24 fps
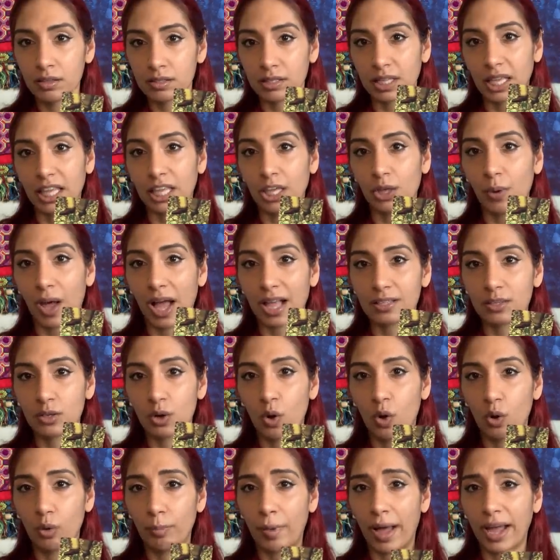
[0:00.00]
Like you had to
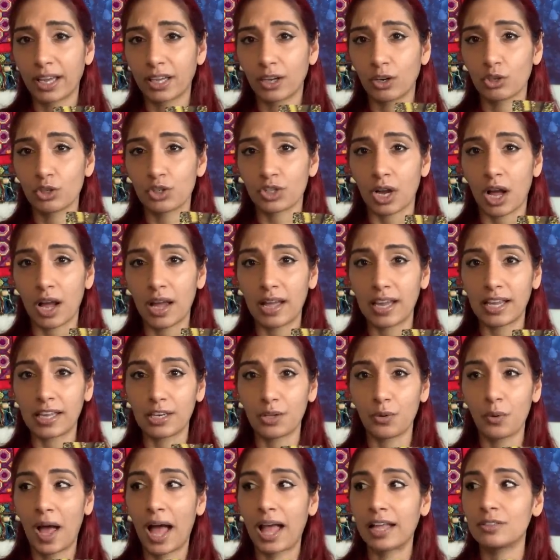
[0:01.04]
hold back your shine.
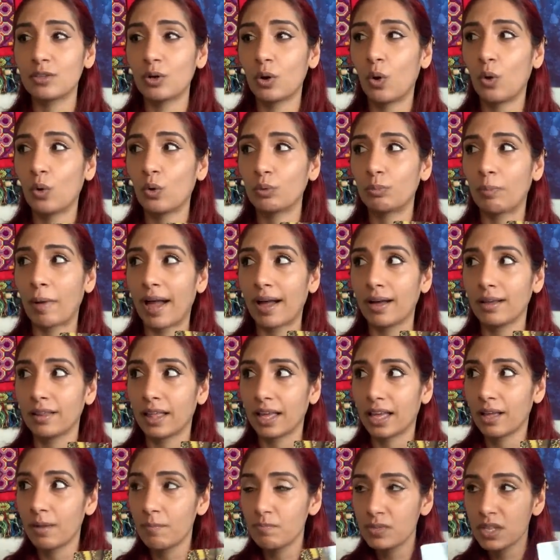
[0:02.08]
You had to hold back
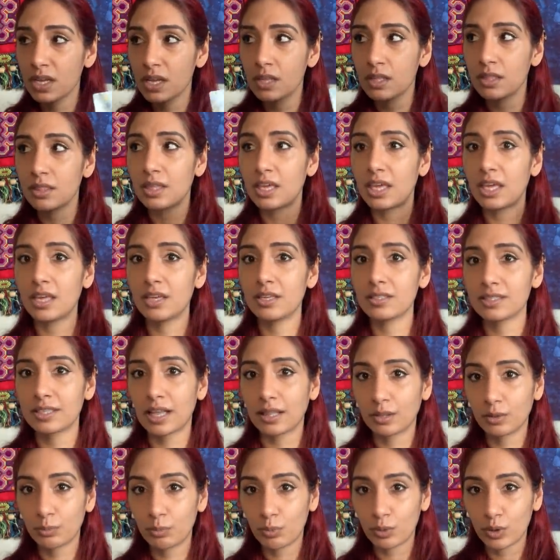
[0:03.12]
like the
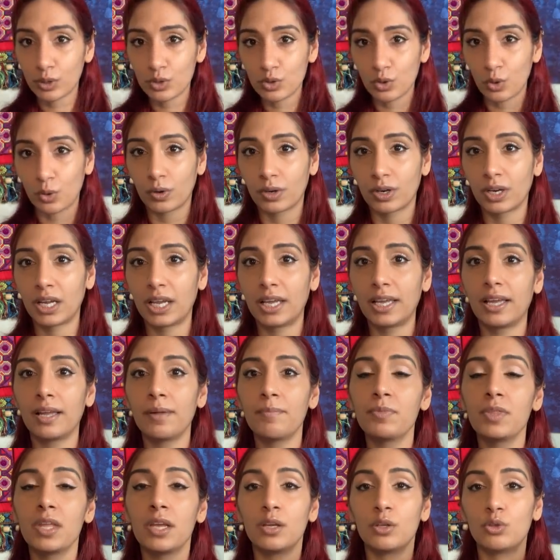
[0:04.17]
celebratory
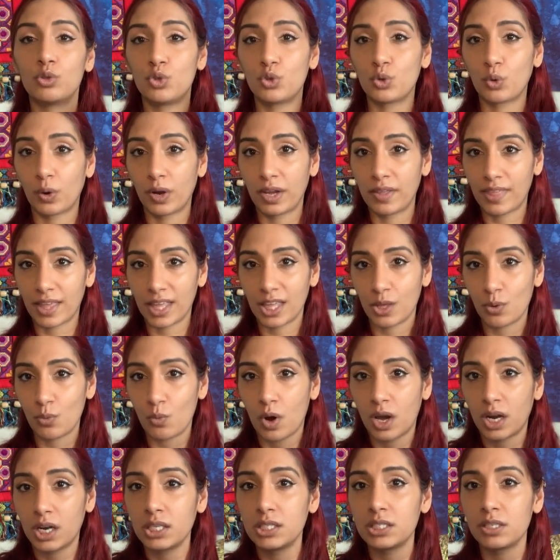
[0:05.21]
joy that you
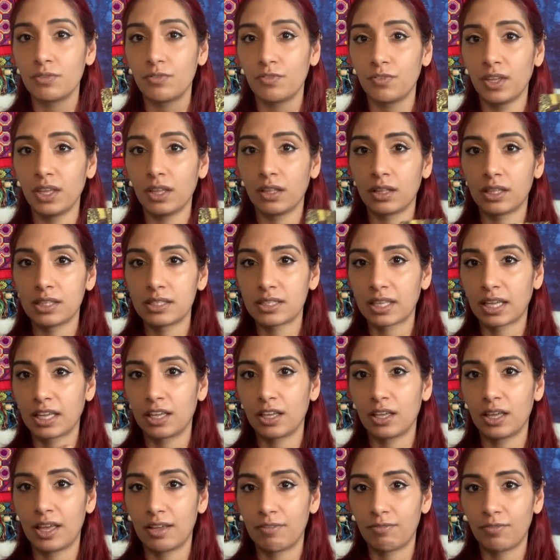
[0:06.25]
wanted to feel. It's like
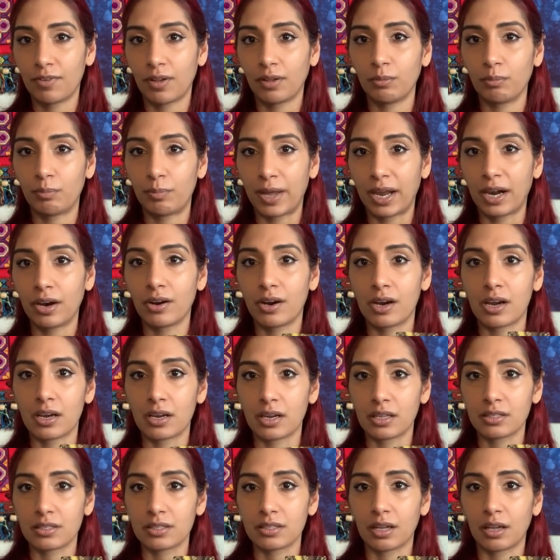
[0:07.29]
it felt barren
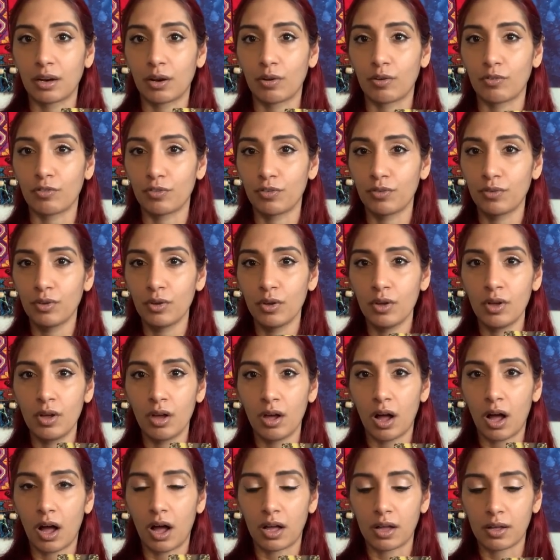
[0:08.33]
instead of
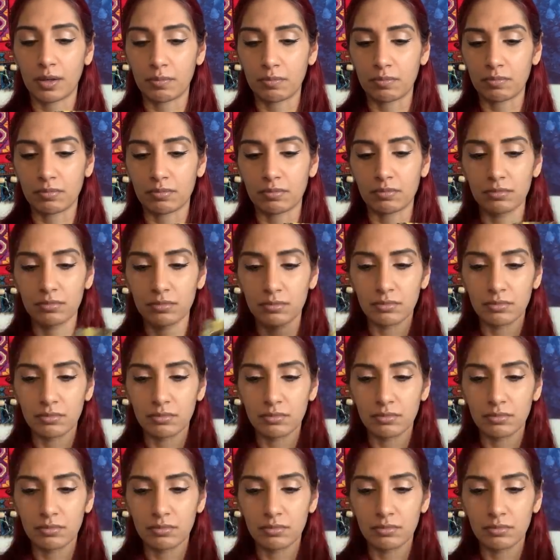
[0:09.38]
the